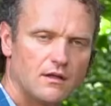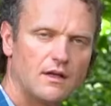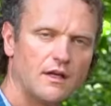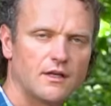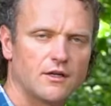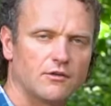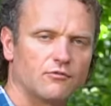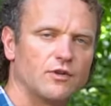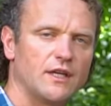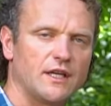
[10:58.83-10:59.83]
The other
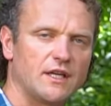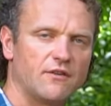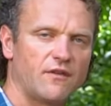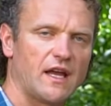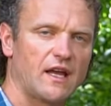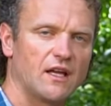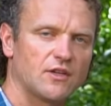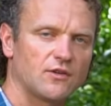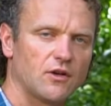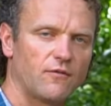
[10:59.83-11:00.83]
really good
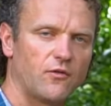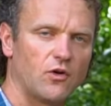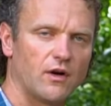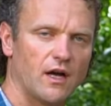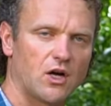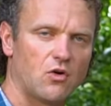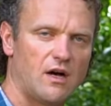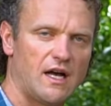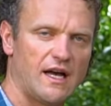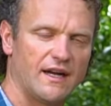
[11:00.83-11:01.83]
advantage for a
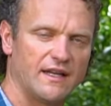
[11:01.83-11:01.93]
quad